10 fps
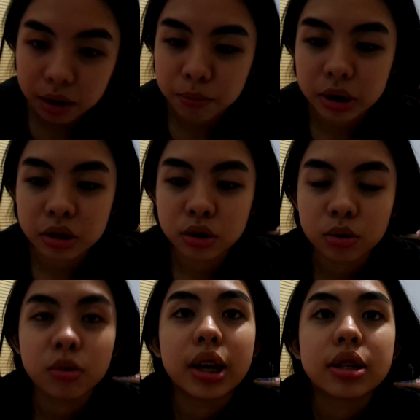Number
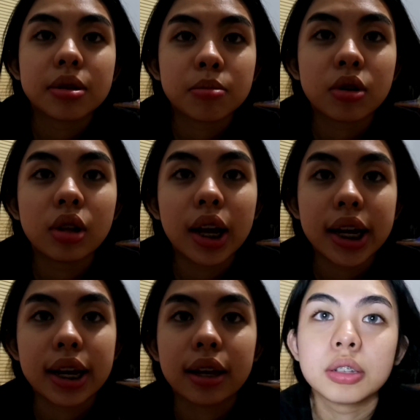2, get some good
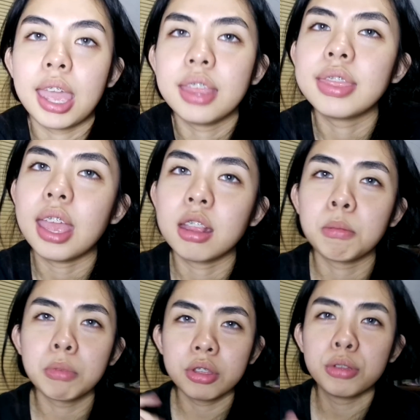lighting. And then
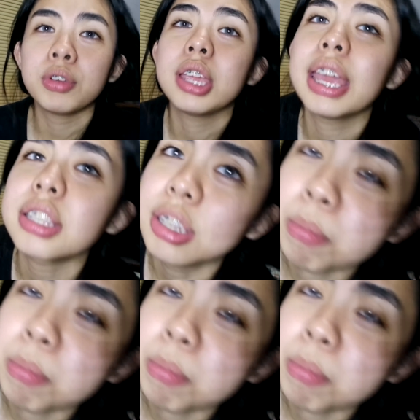number 3, get some